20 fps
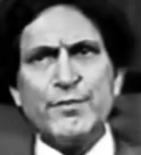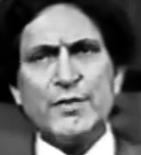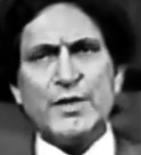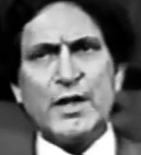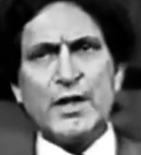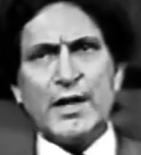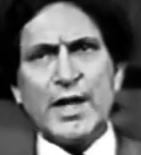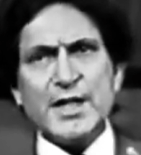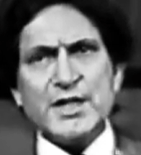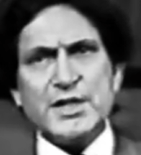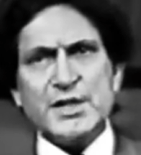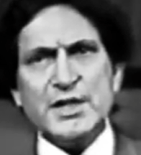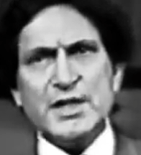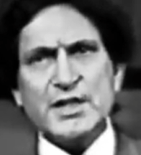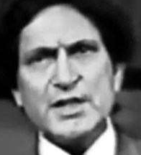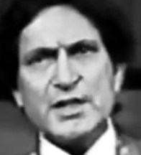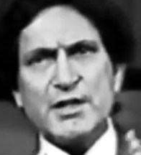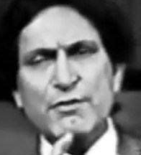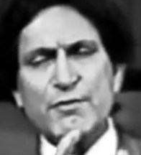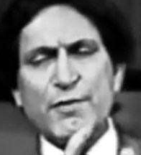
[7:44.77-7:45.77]
The less he
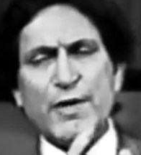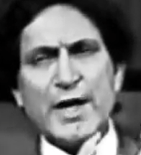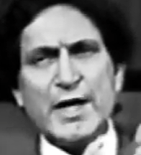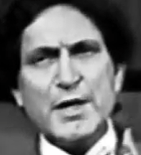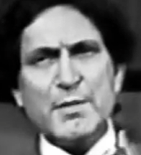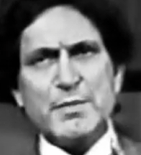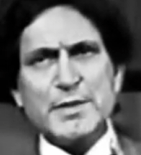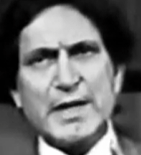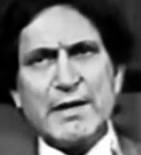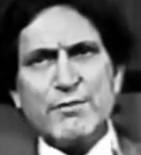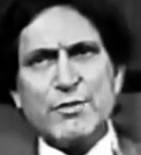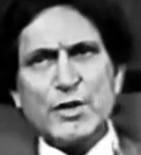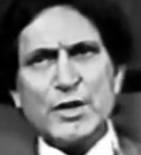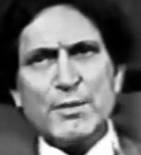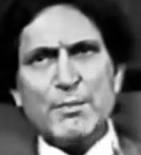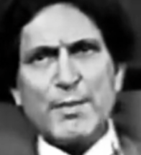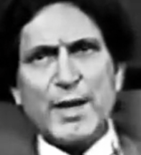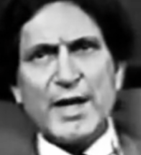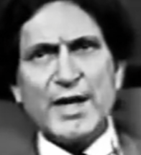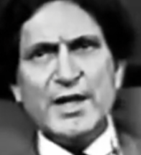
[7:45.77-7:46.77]
has confined himself to
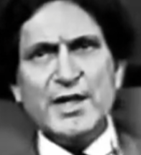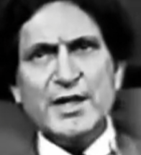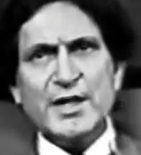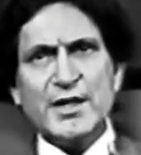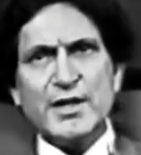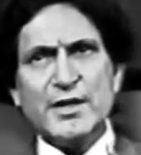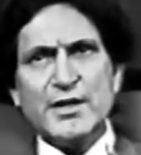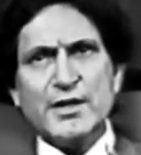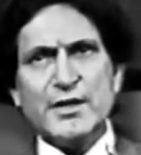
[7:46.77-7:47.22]
the mind,